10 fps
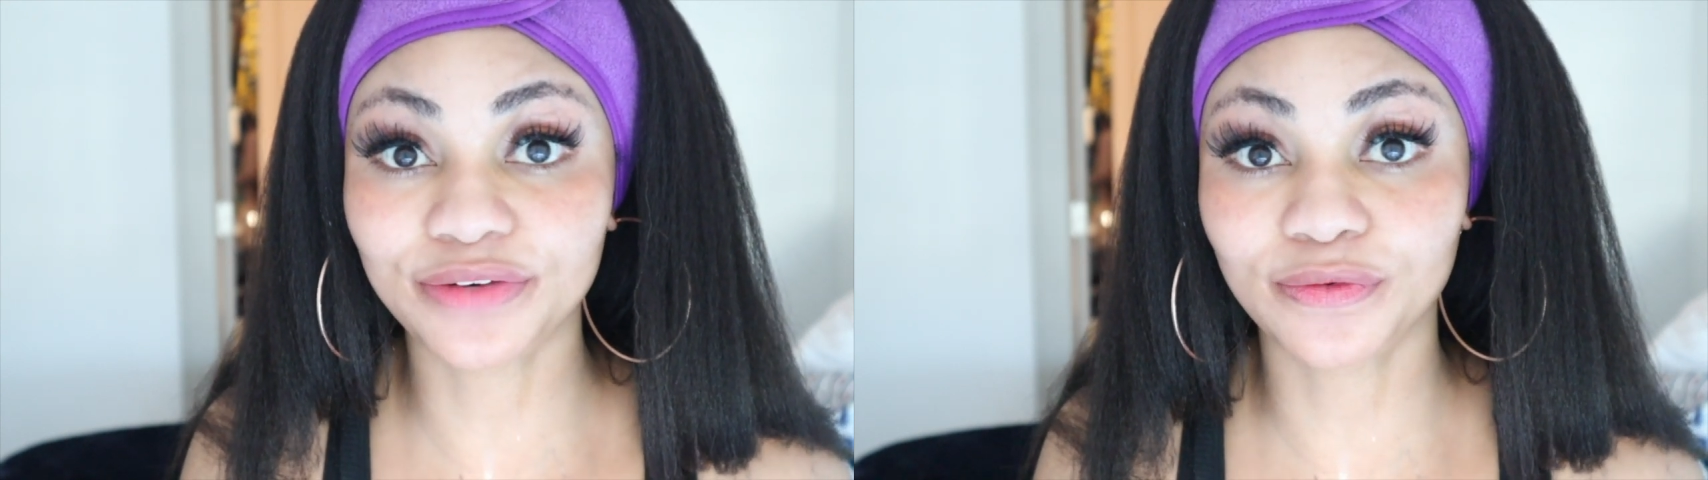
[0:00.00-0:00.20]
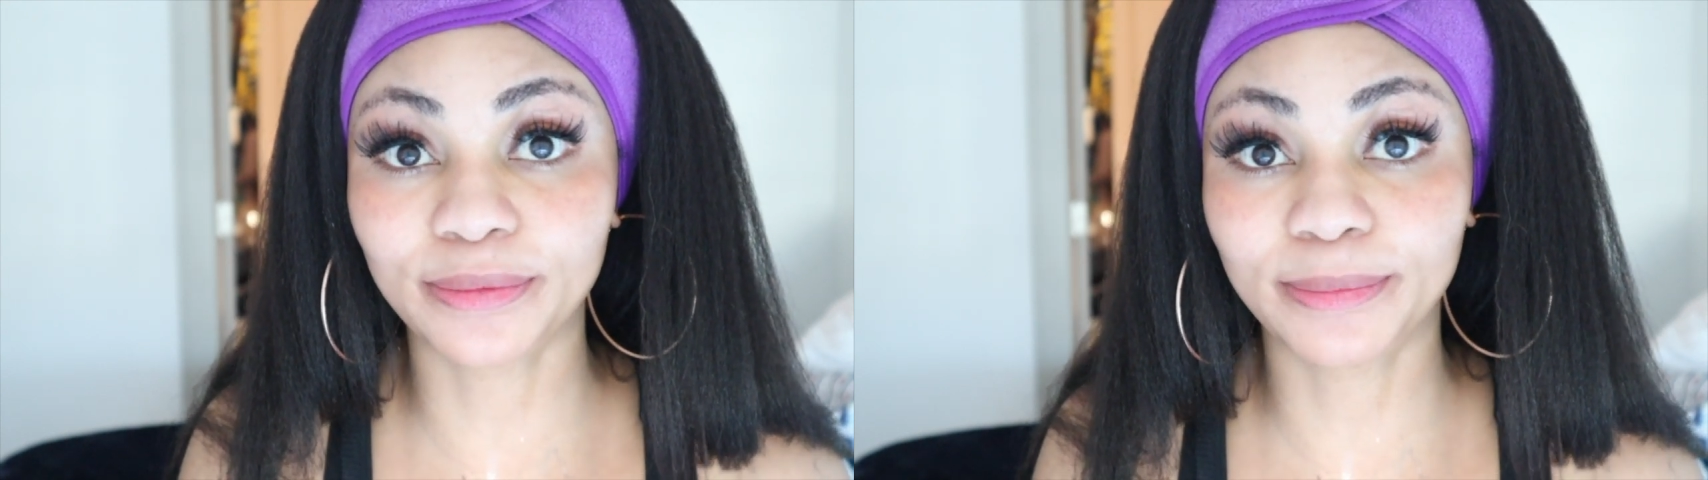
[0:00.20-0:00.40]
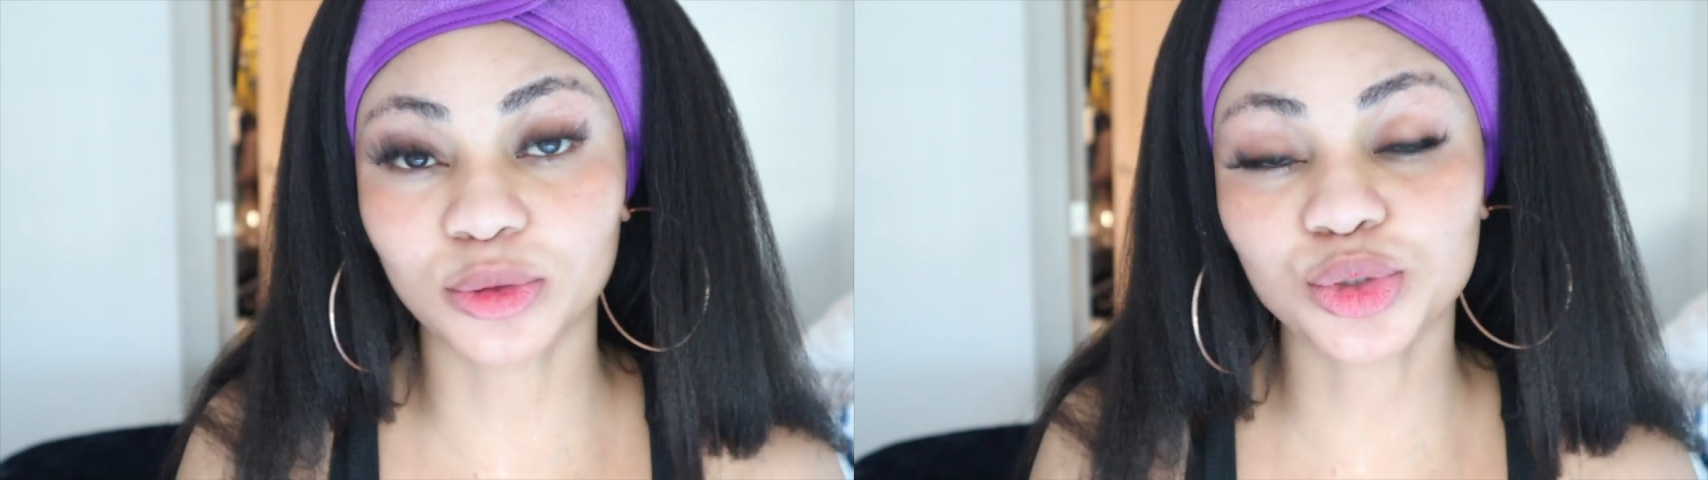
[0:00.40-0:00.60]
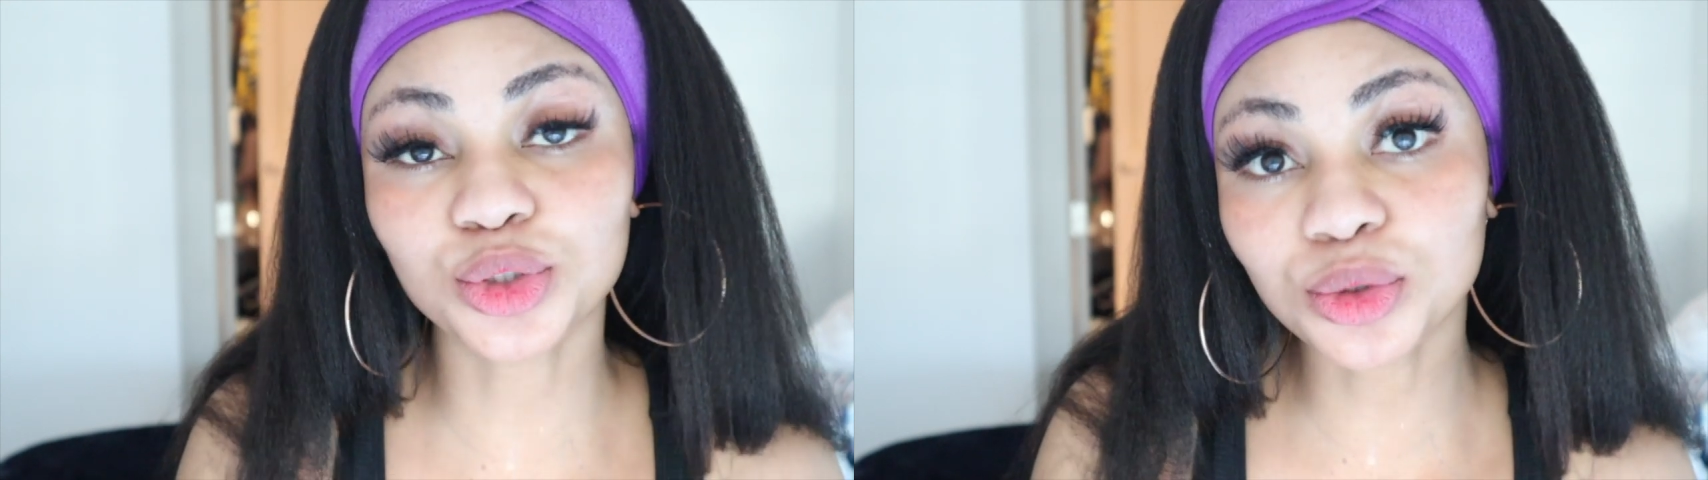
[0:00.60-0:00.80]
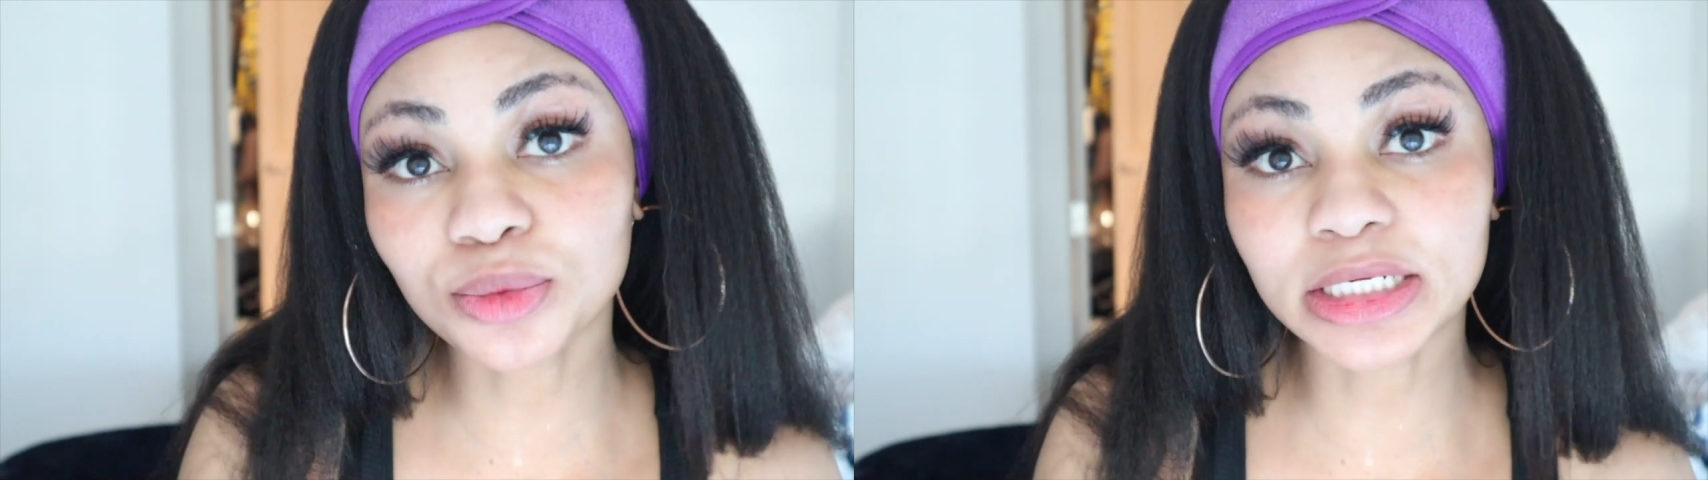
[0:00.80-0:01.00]
for about 2
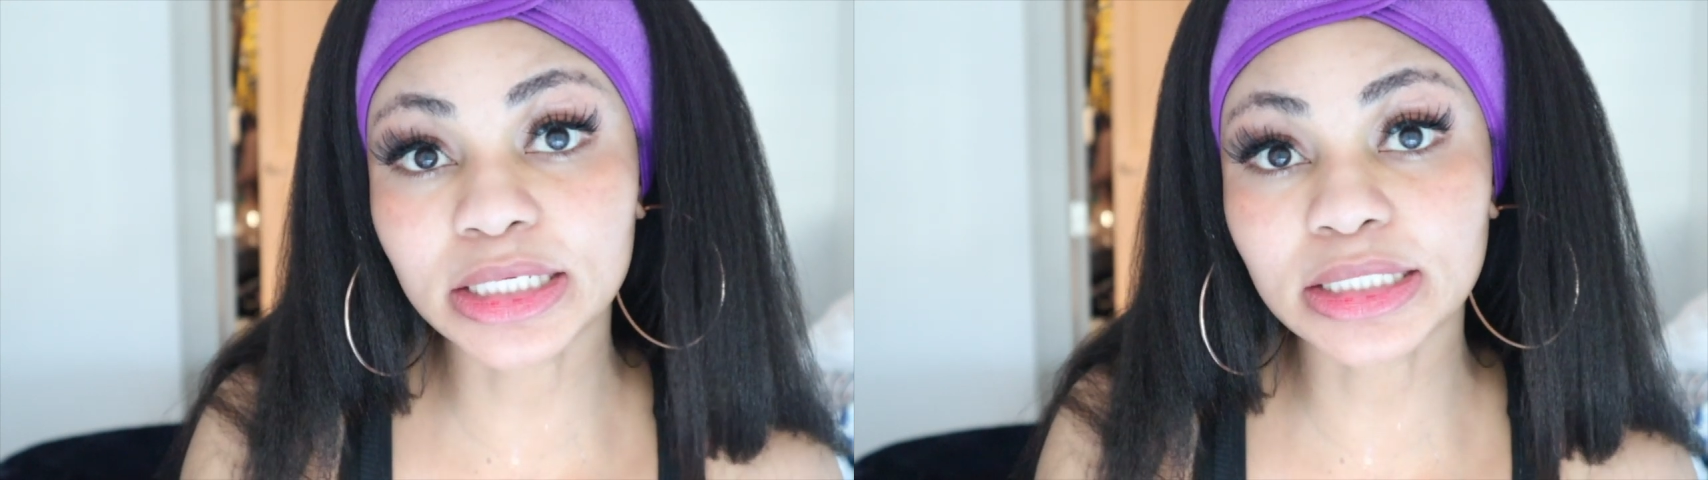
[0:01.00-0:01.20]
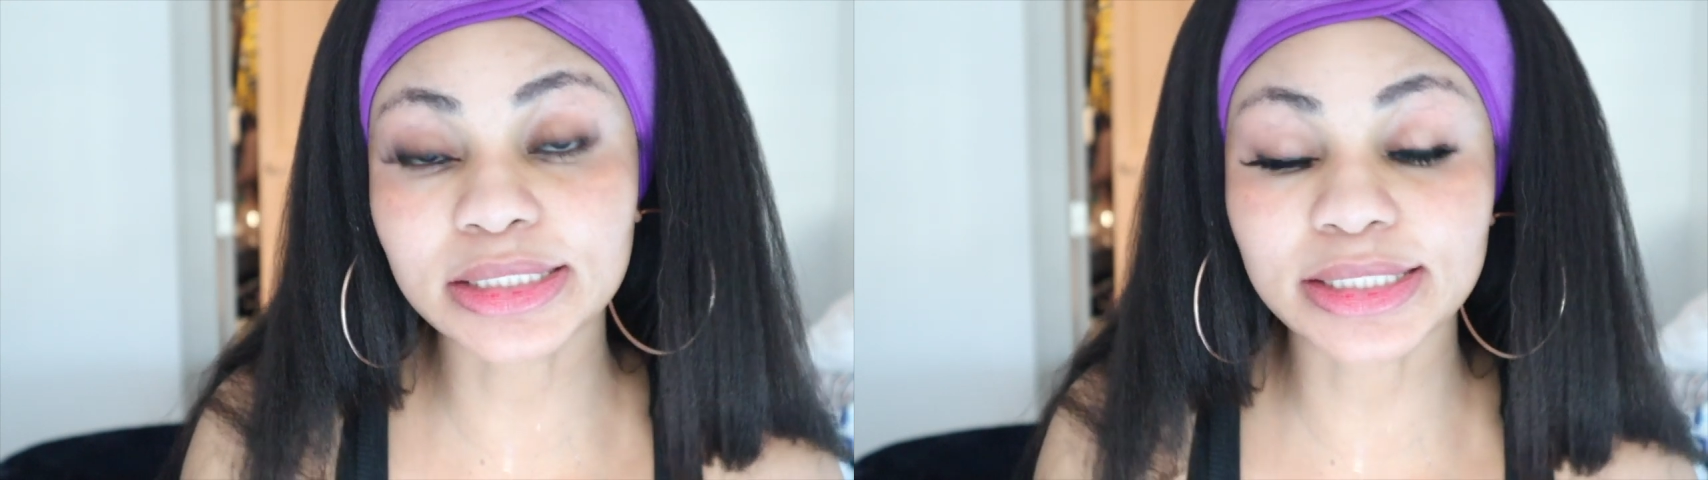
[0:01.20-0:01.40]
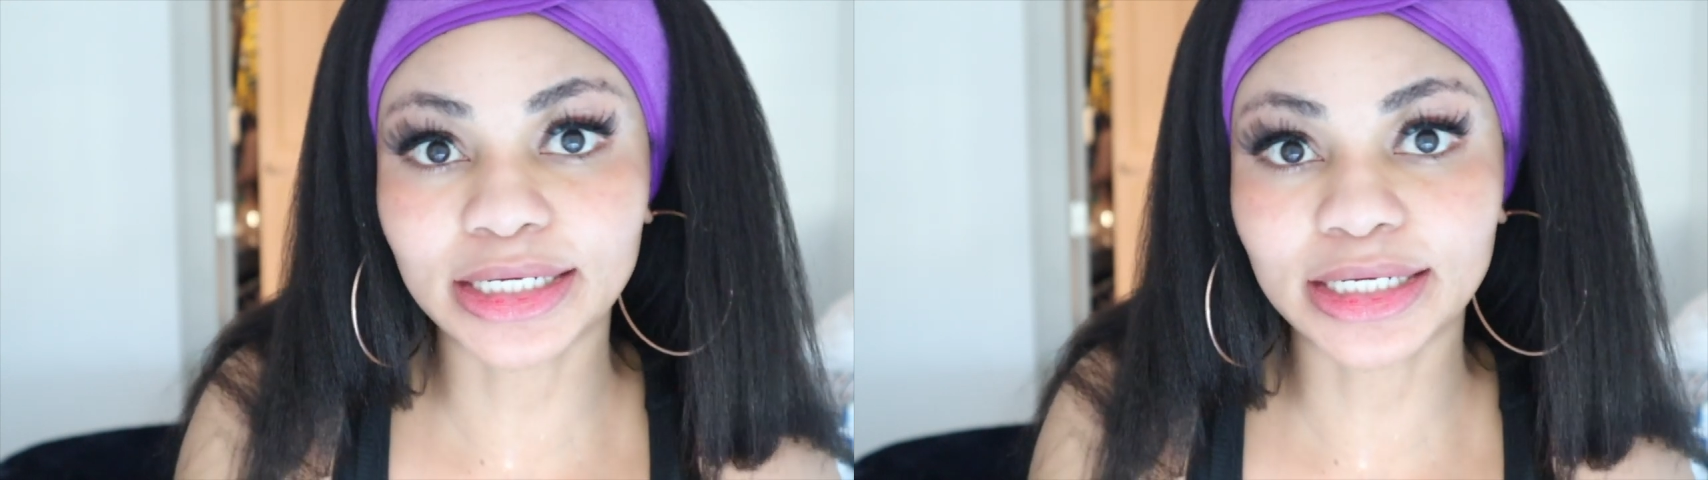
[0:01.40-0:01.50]
minutes